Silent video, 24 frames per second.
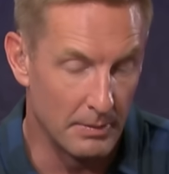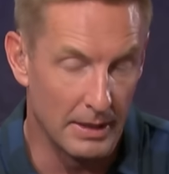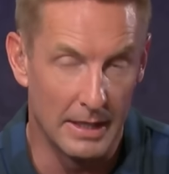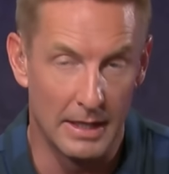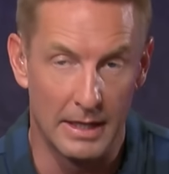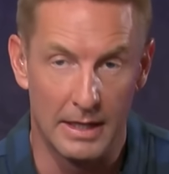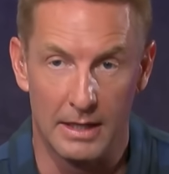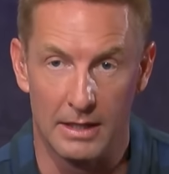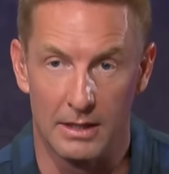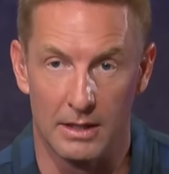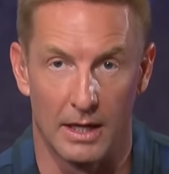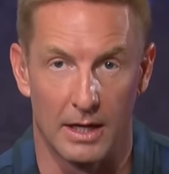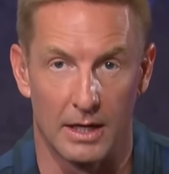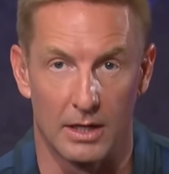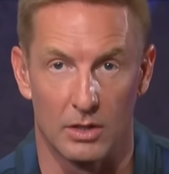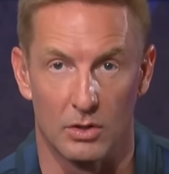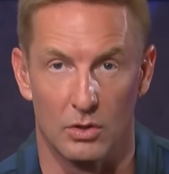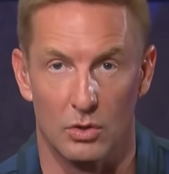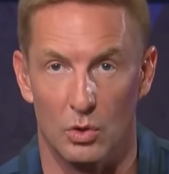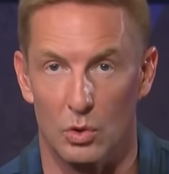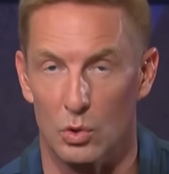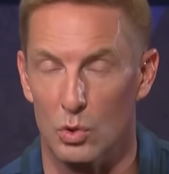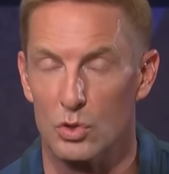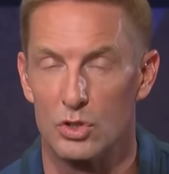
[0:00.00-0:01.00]
meaning like
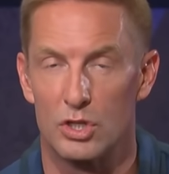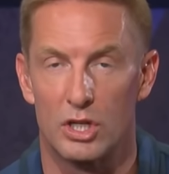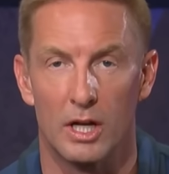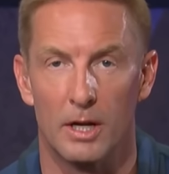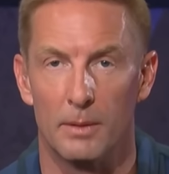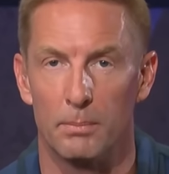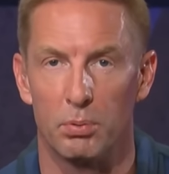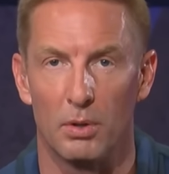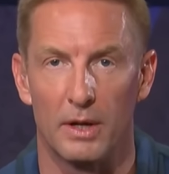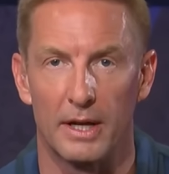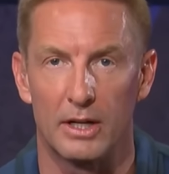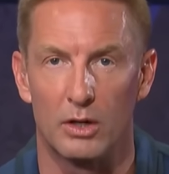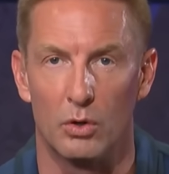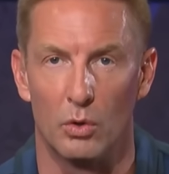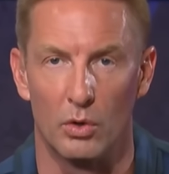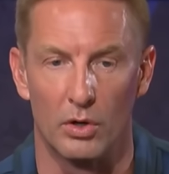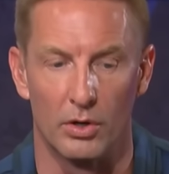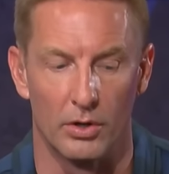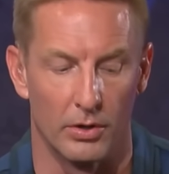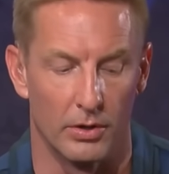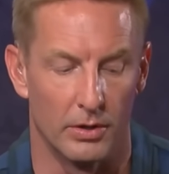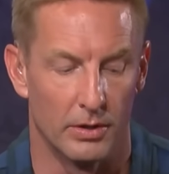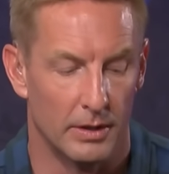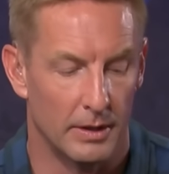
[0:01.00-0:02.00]
who's going to play
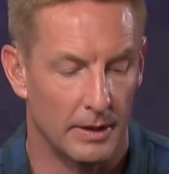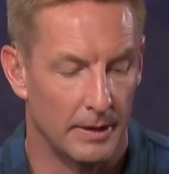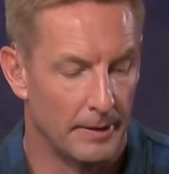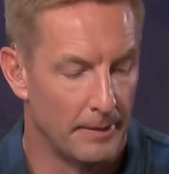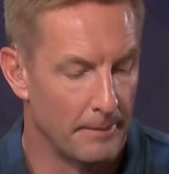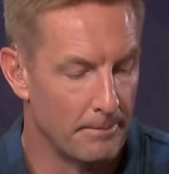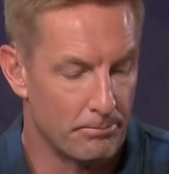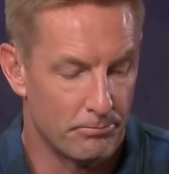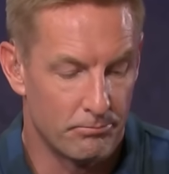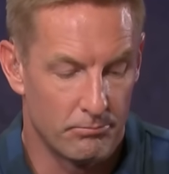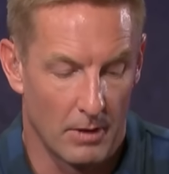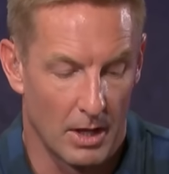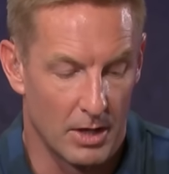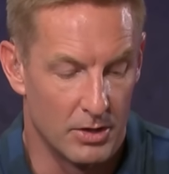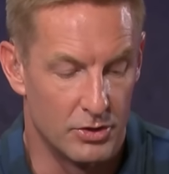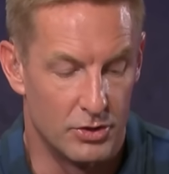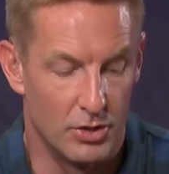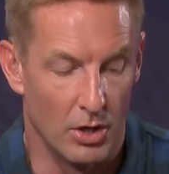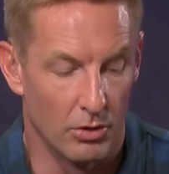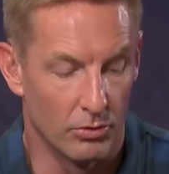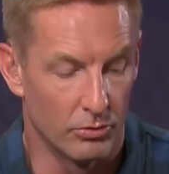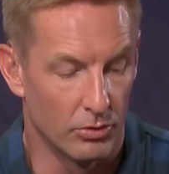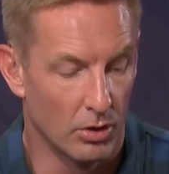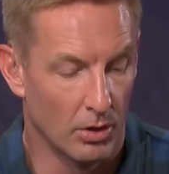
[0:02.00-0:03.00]
corner?
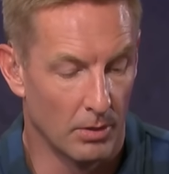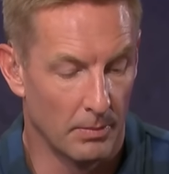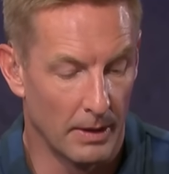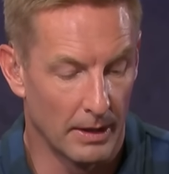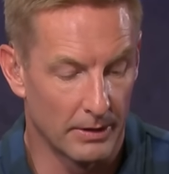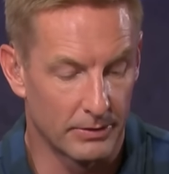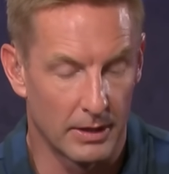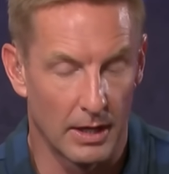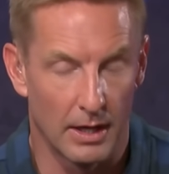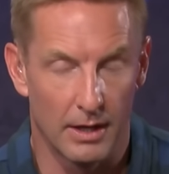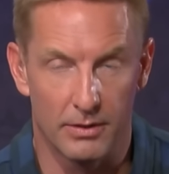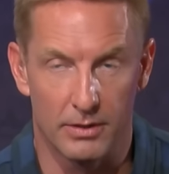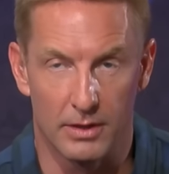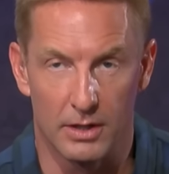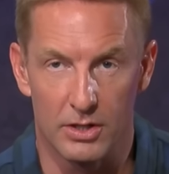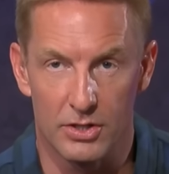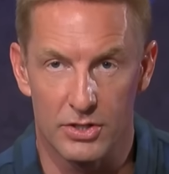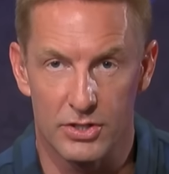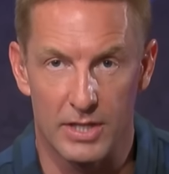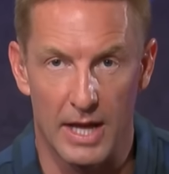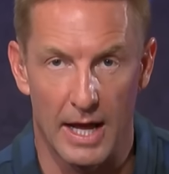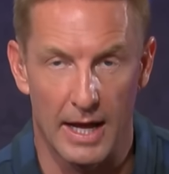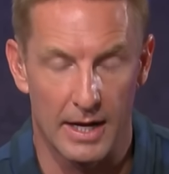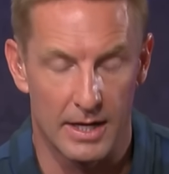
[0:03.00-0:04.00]
Don't know about that. Their
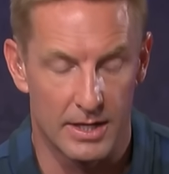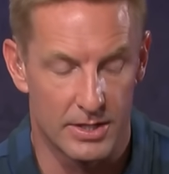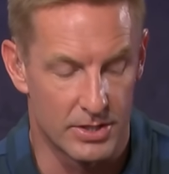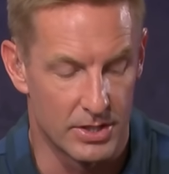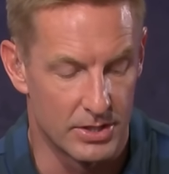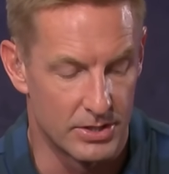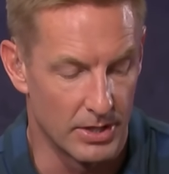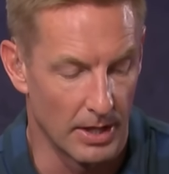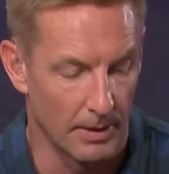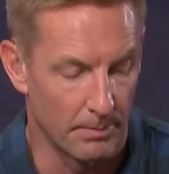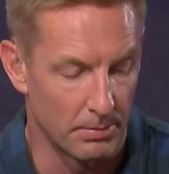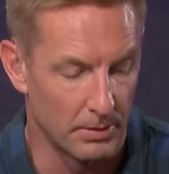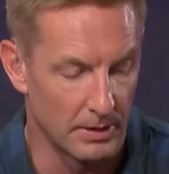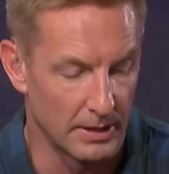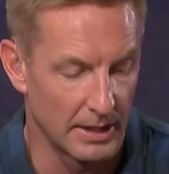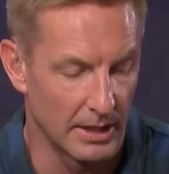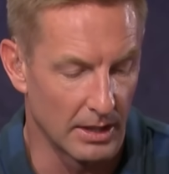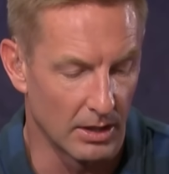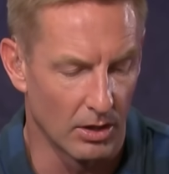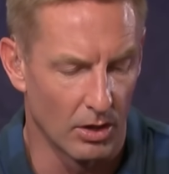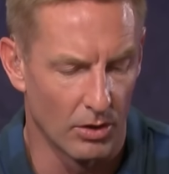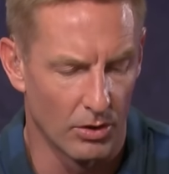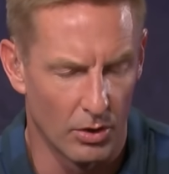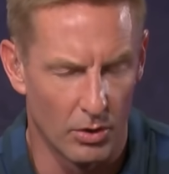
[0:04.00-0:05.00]
status is up in
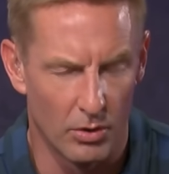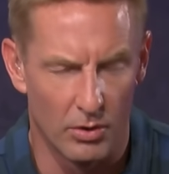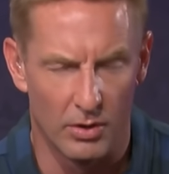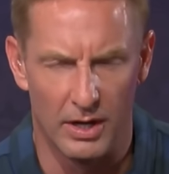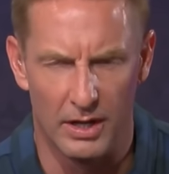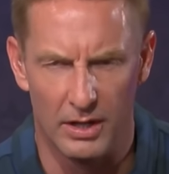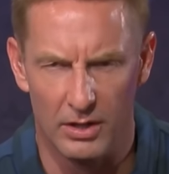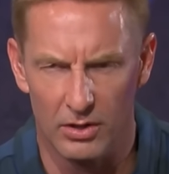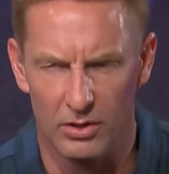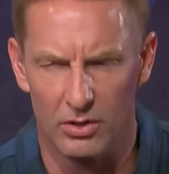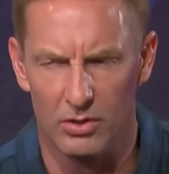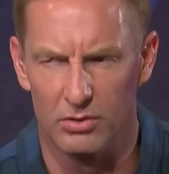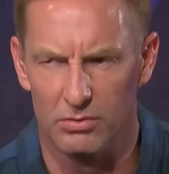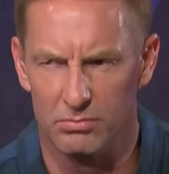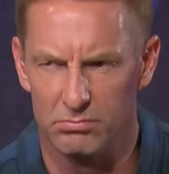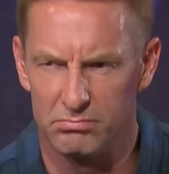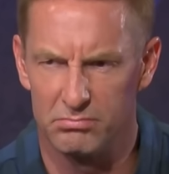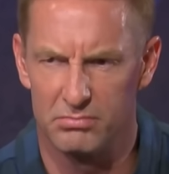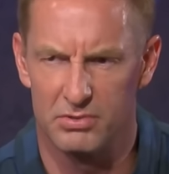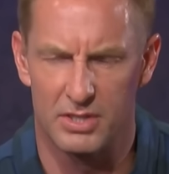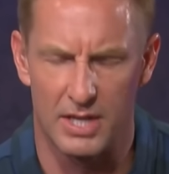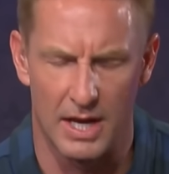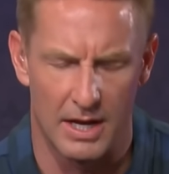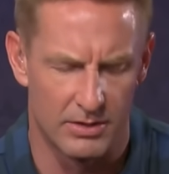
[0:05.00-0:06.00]
the air, although Hill
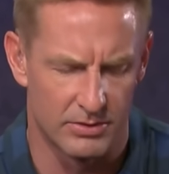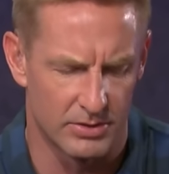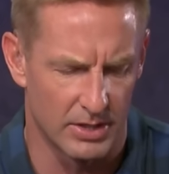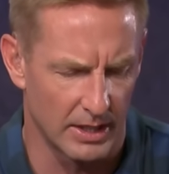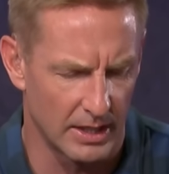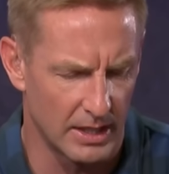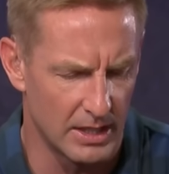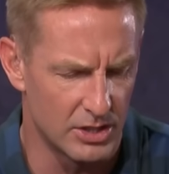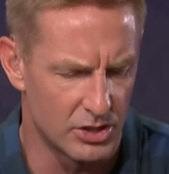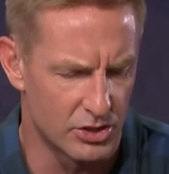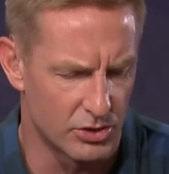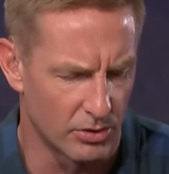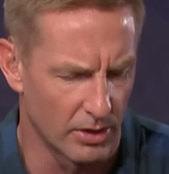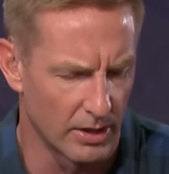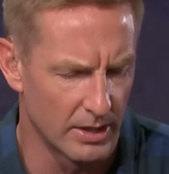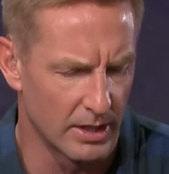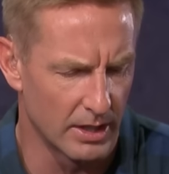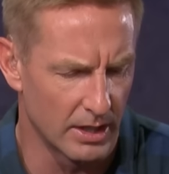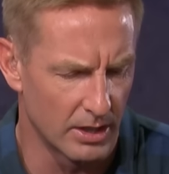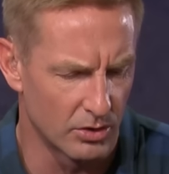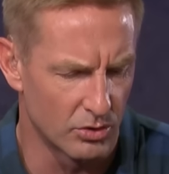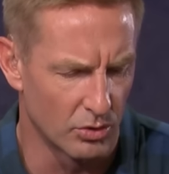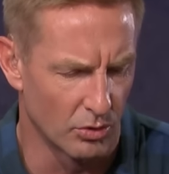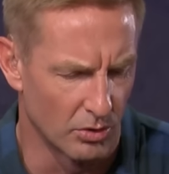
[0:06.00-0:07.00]
sounds like he's
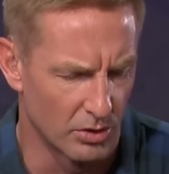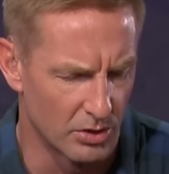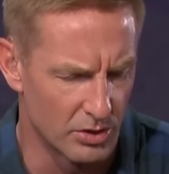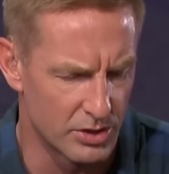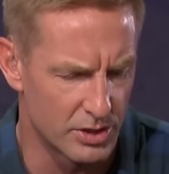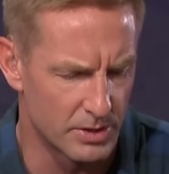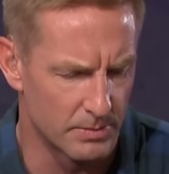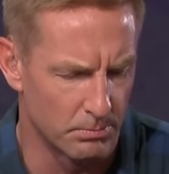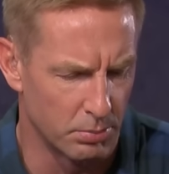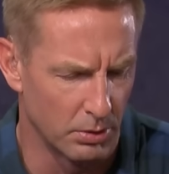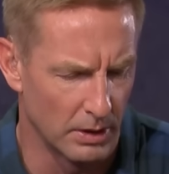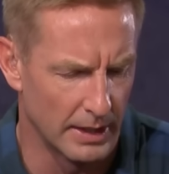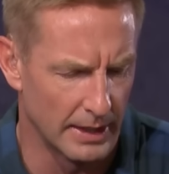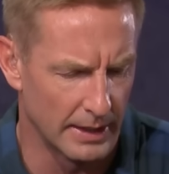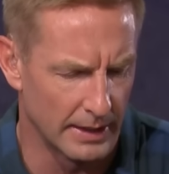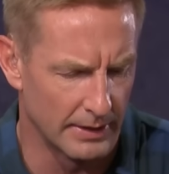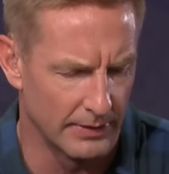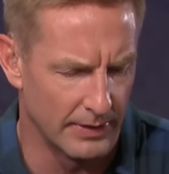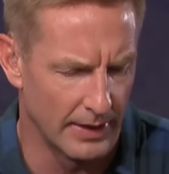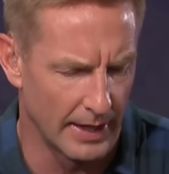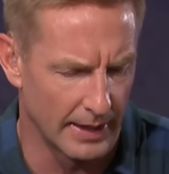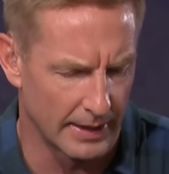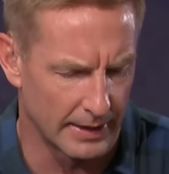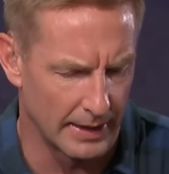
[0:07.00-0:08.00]
trending towards playing
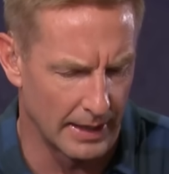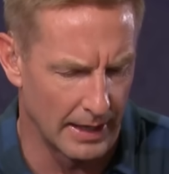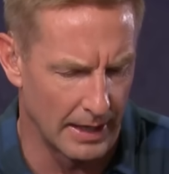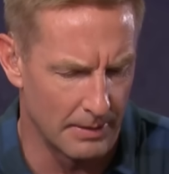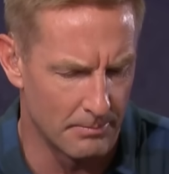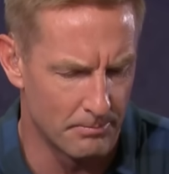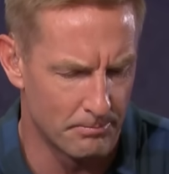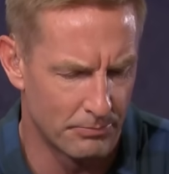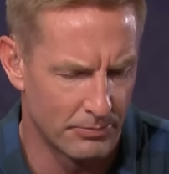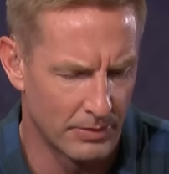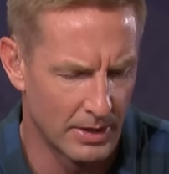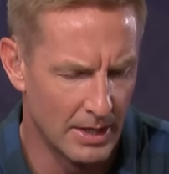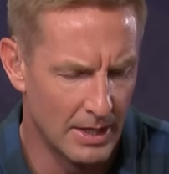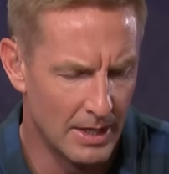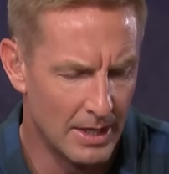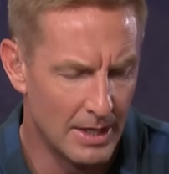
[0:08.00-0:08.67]
in that game.